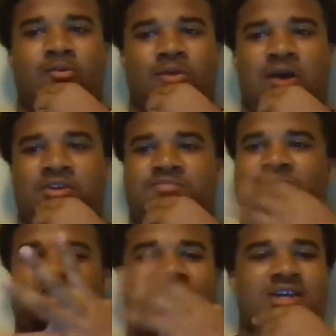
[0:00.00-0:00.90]
and we always
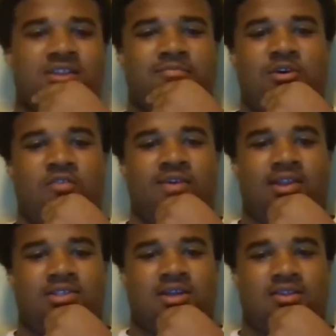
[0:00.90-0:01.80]
push each other and
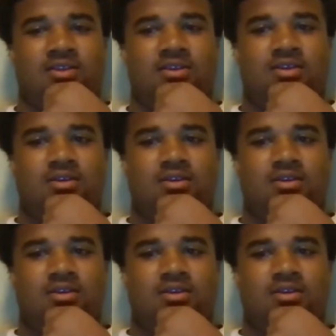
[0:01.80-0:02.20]
motivate each other.